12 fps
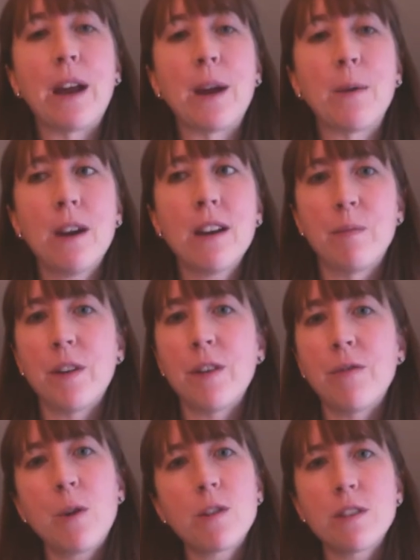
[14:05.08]
with?
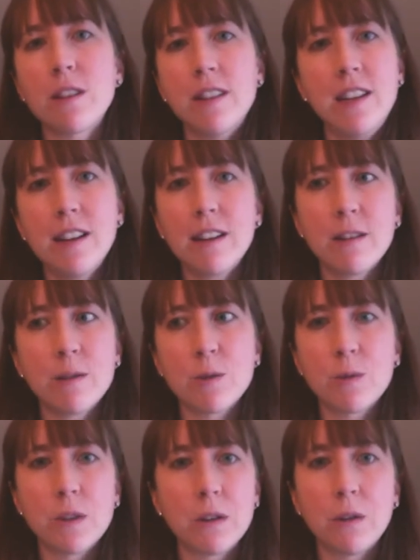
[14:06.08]
And focus on eating those
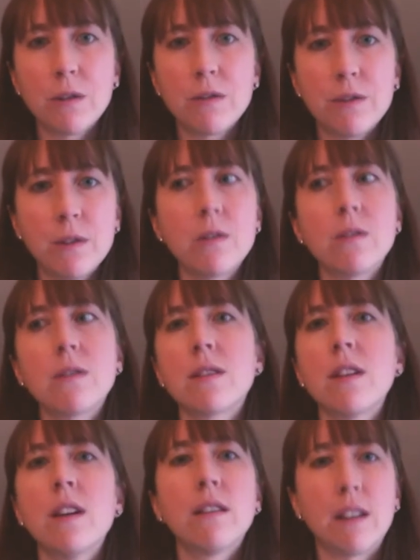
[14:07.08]
real whole
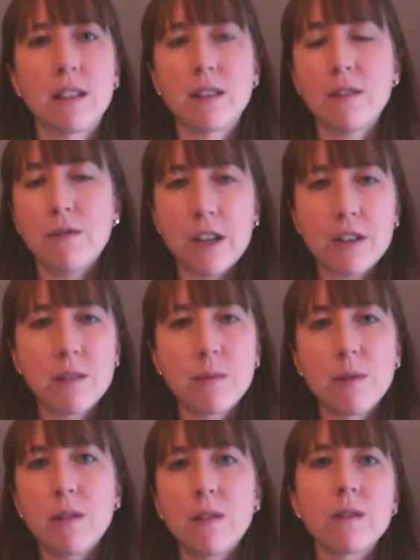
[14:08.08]
foods, lots of
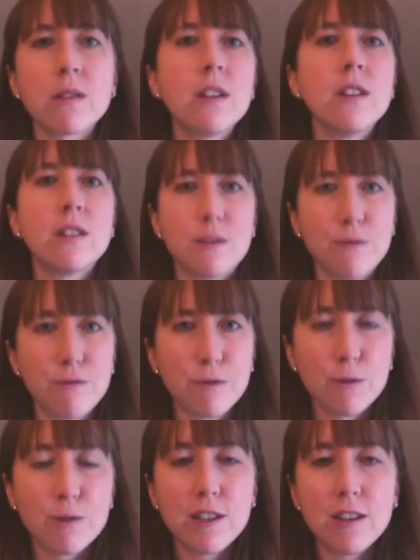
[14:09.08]
vegetables, some
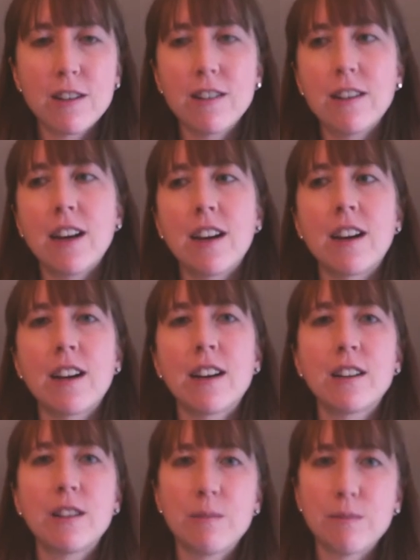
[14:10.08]
fruits here and
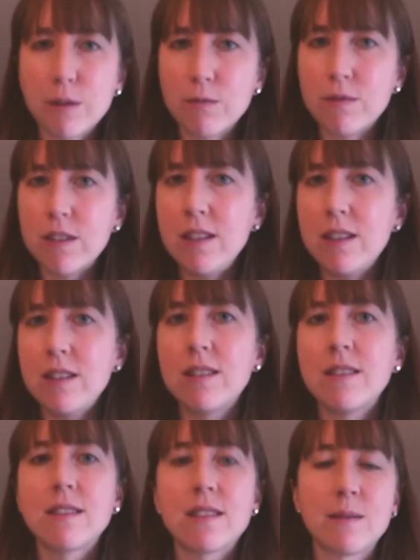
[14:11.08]
there, good
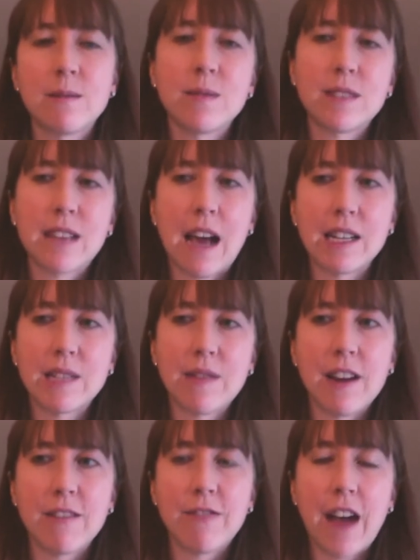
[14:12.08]
proteins, some
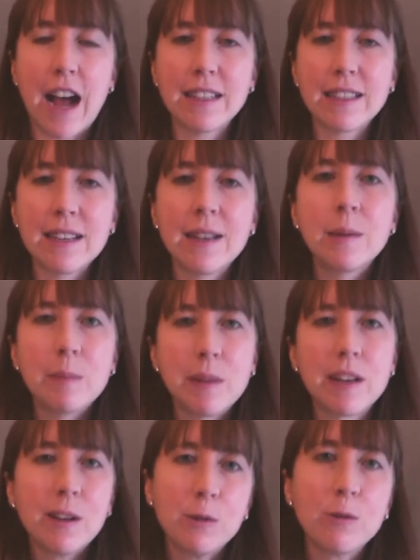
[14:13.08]
satisfying fats,
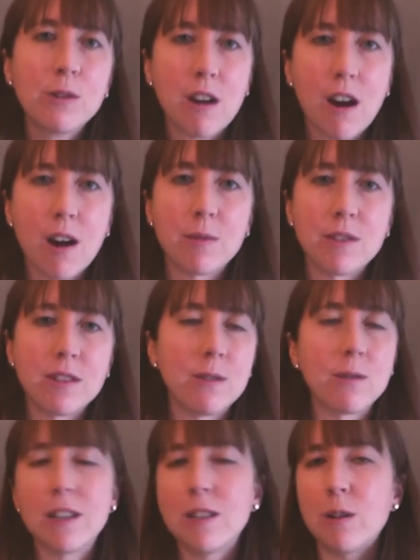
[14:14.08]
but include the carbs
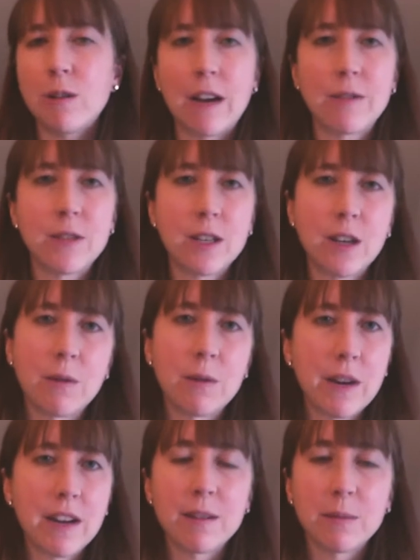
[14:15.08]
too. They don't have to go
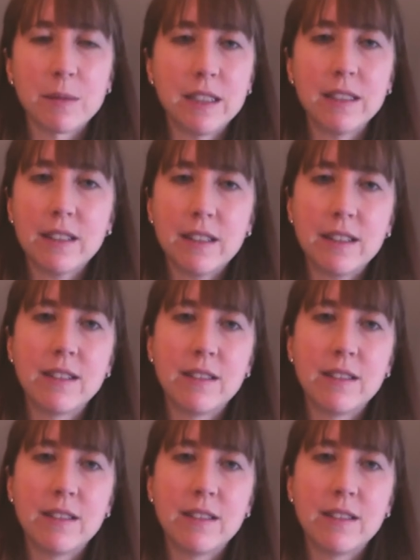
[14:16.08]
away completely.